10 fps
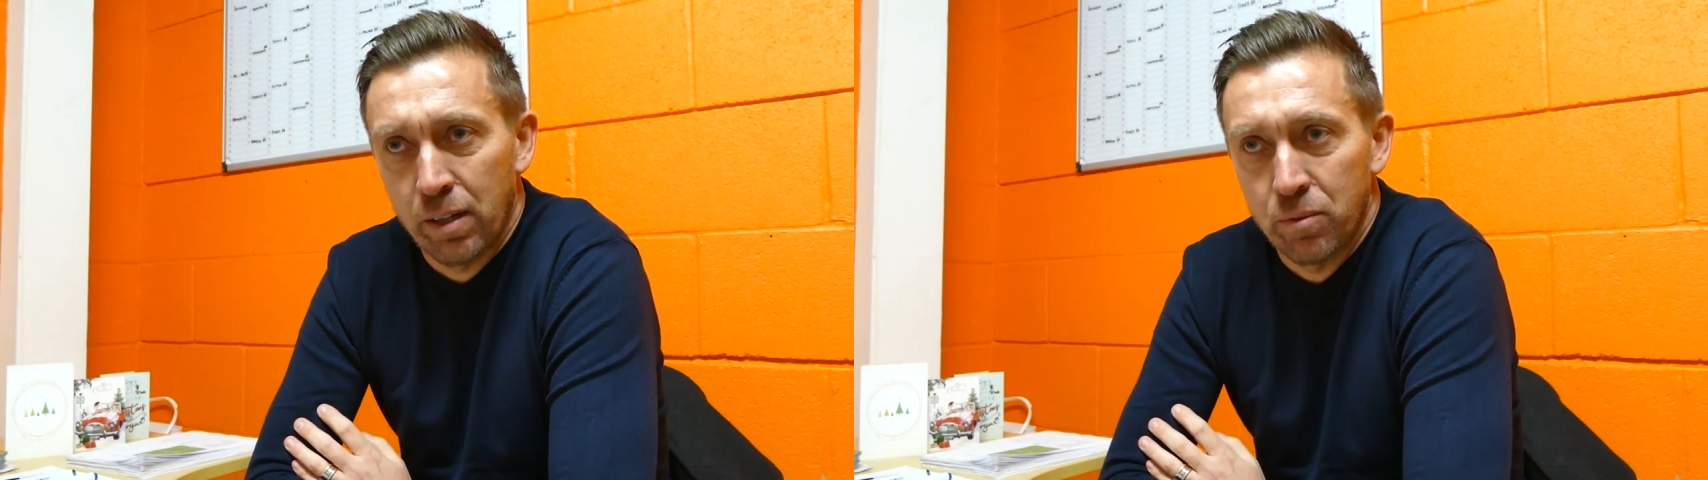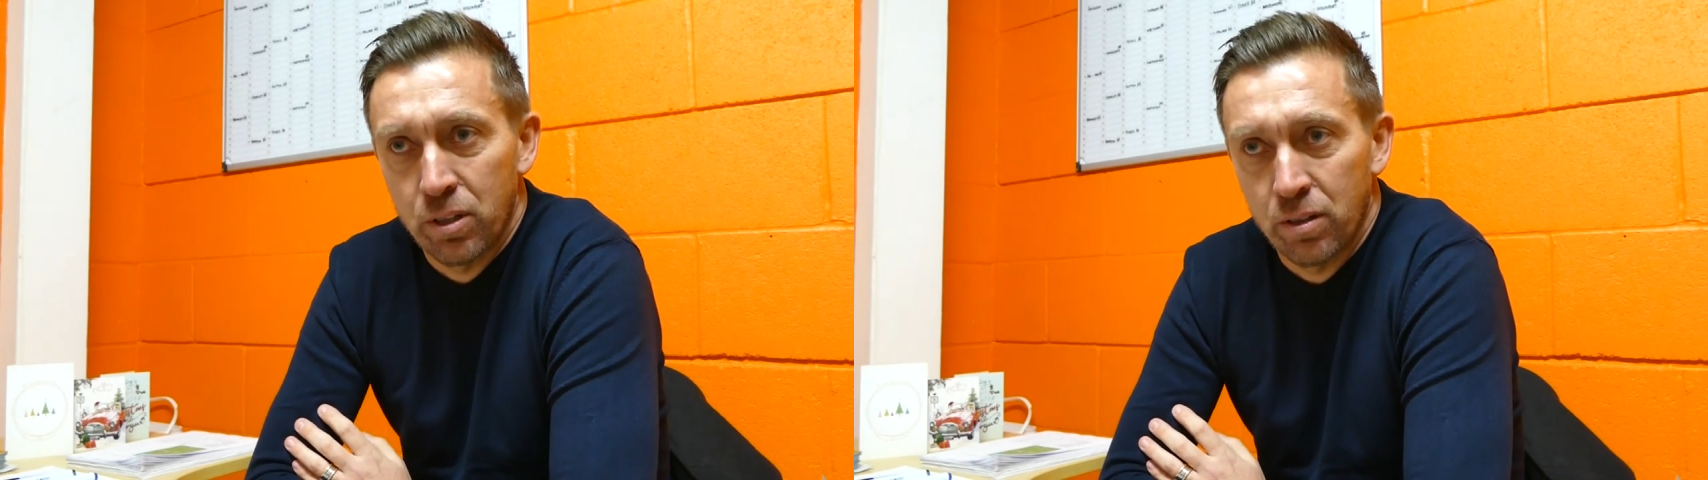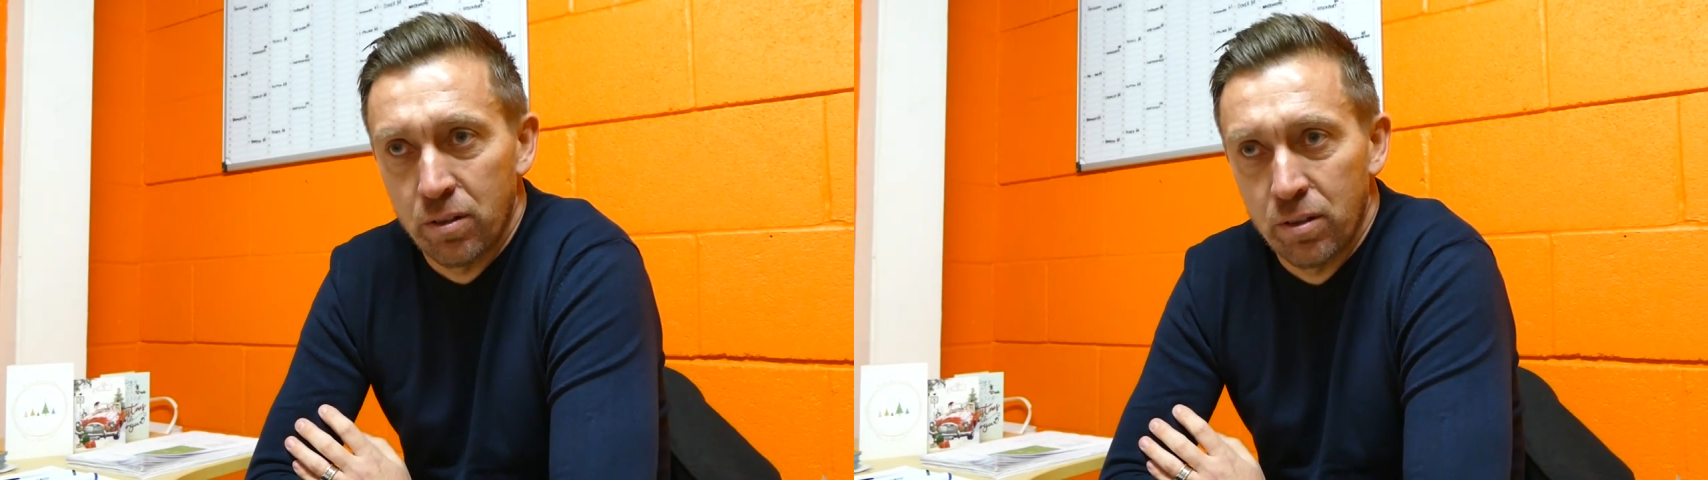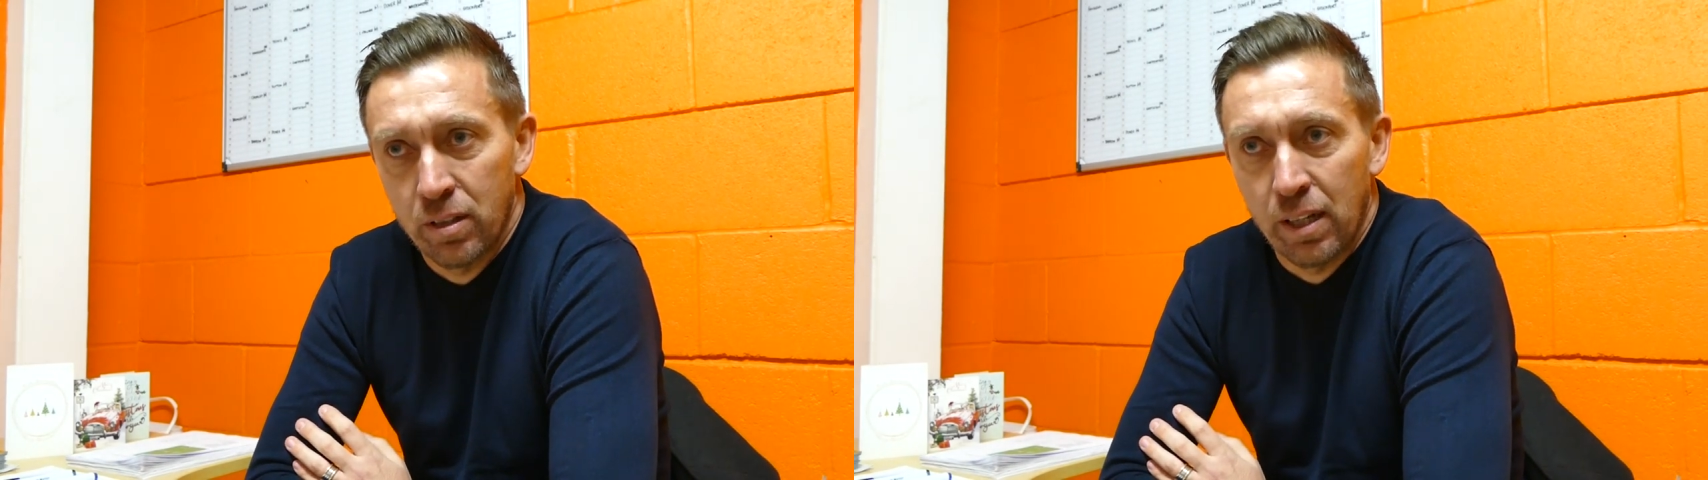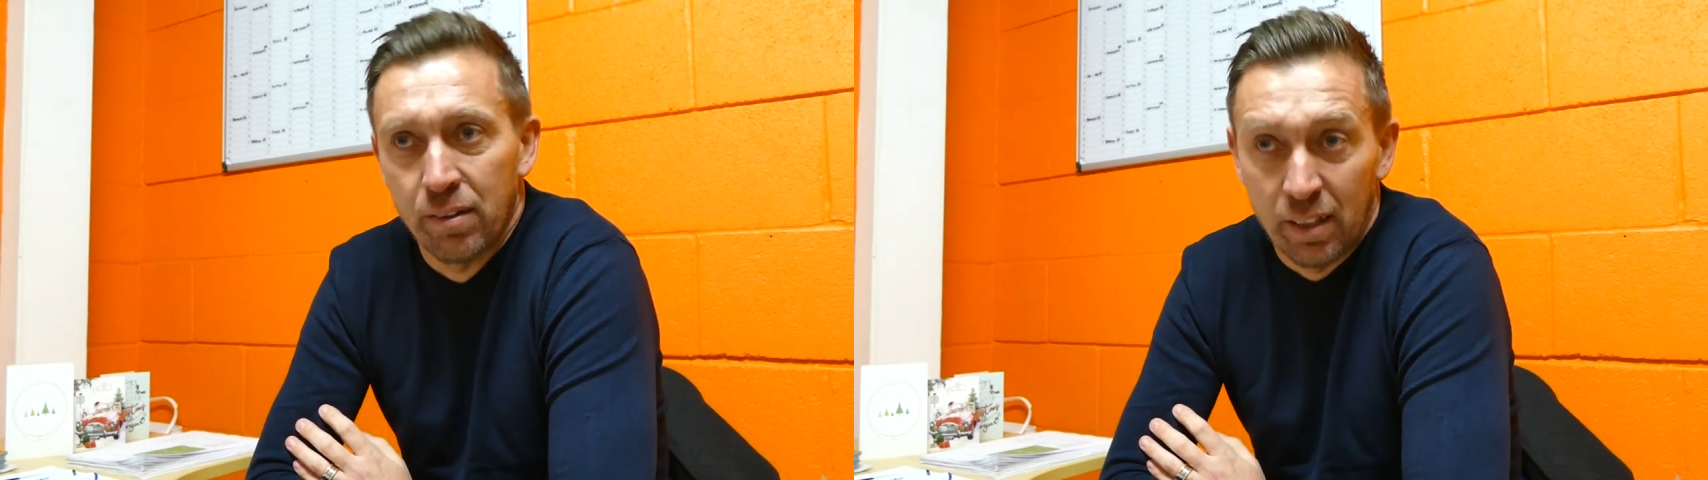them to
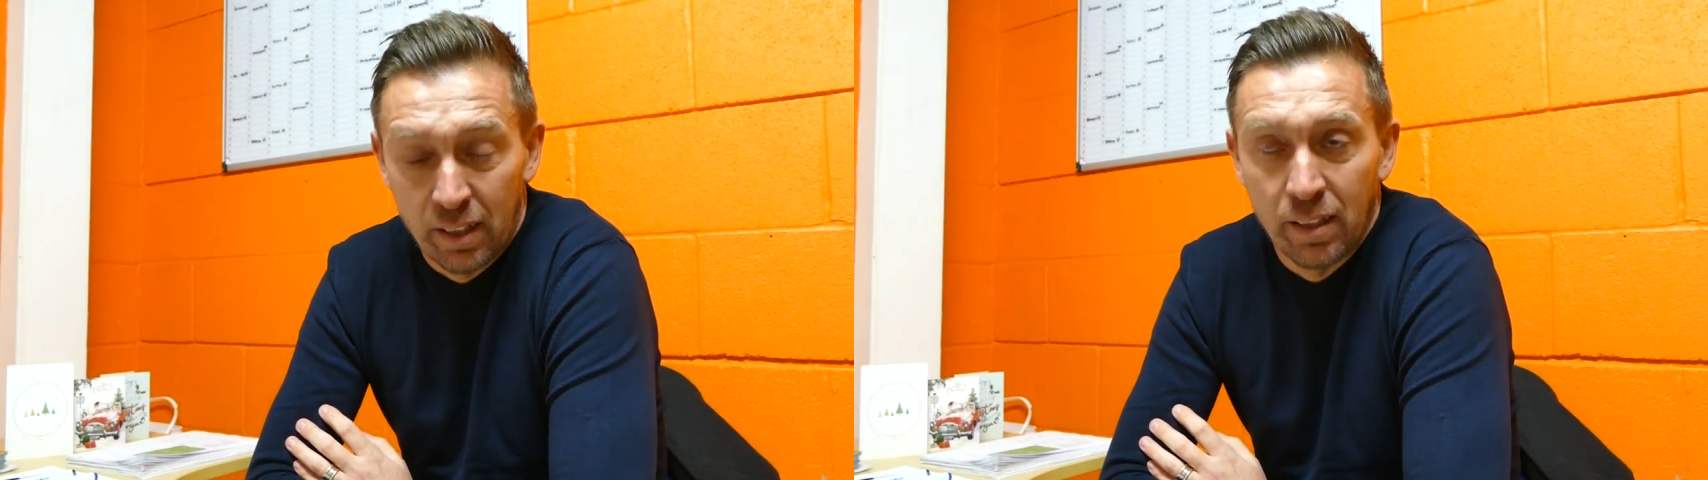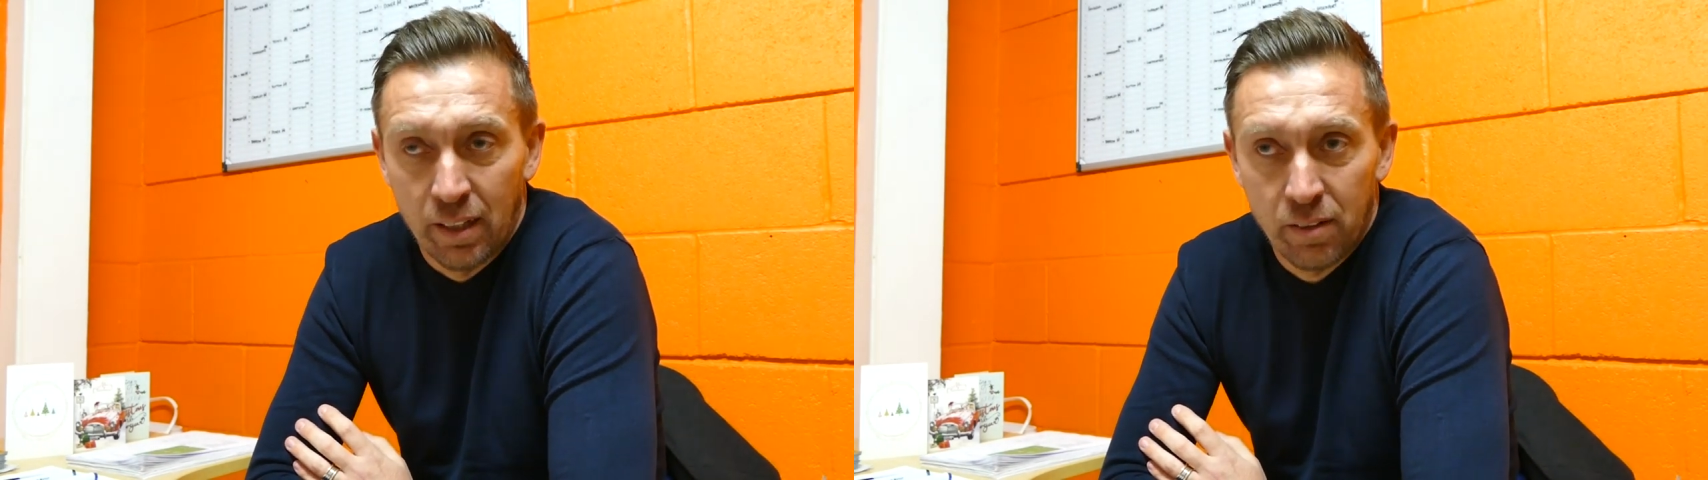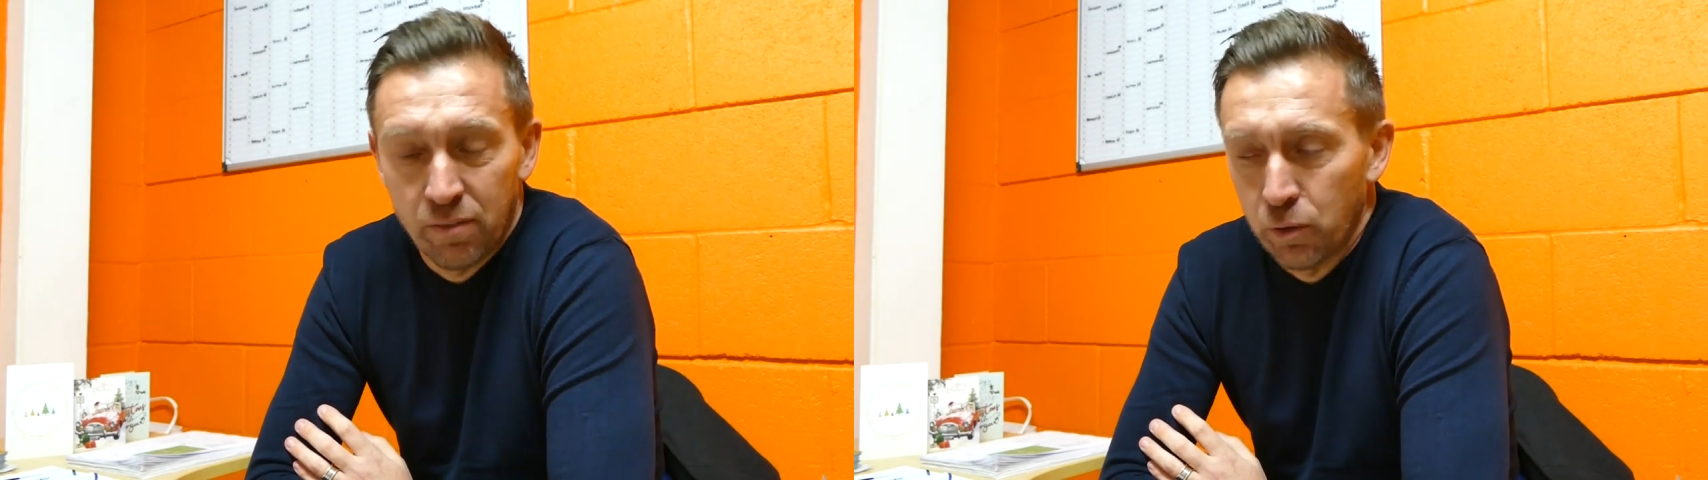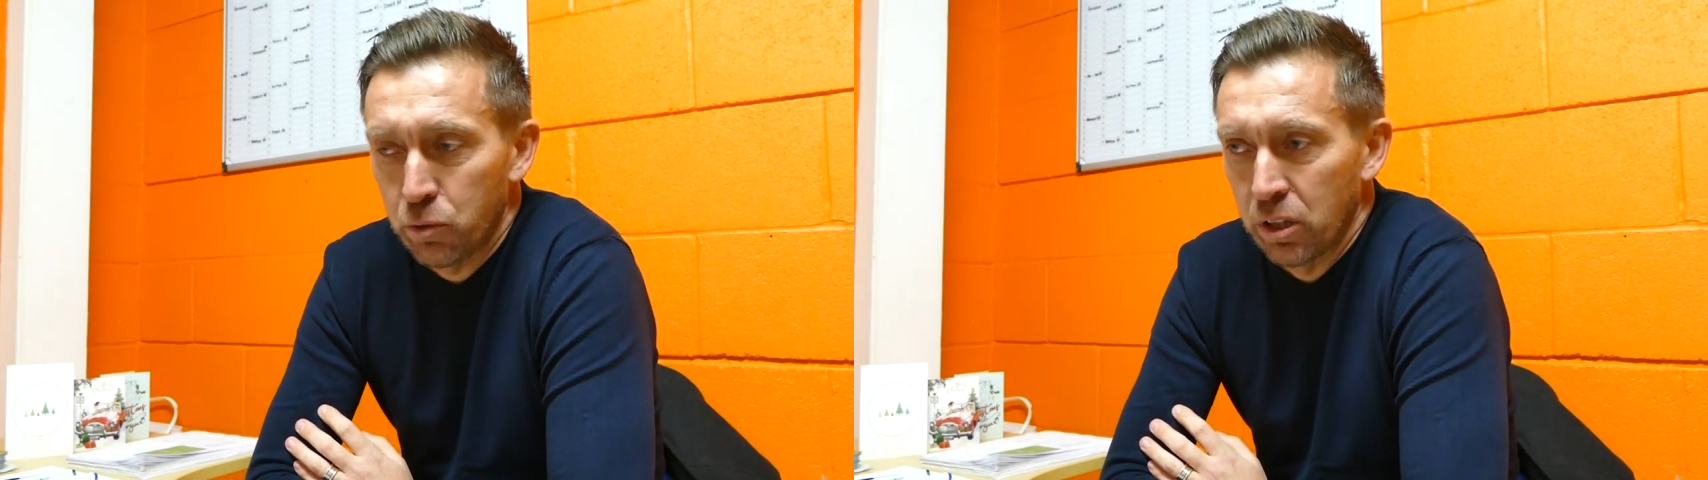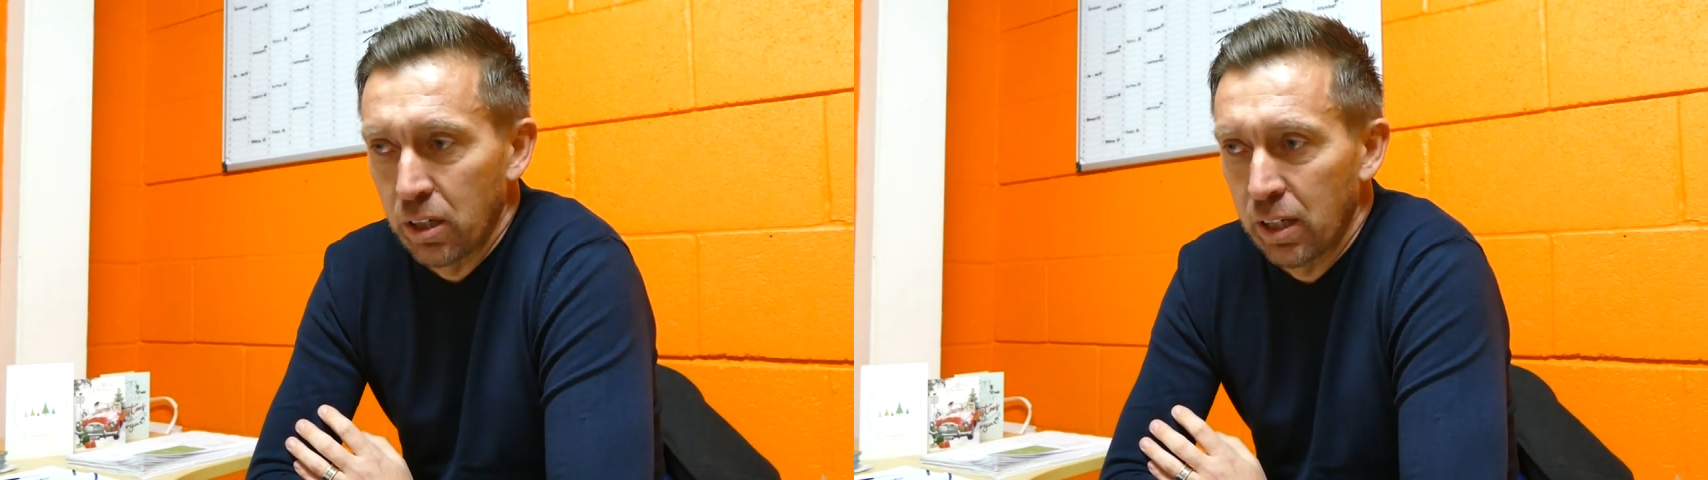nothing in the end,
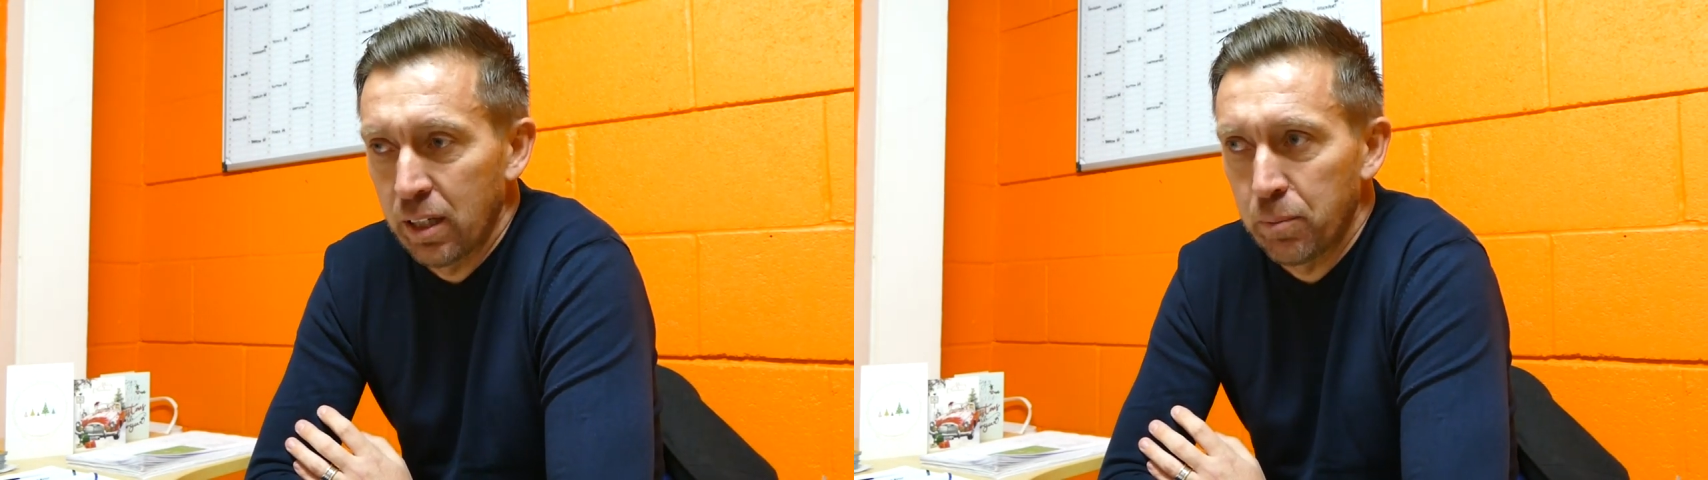fortunately.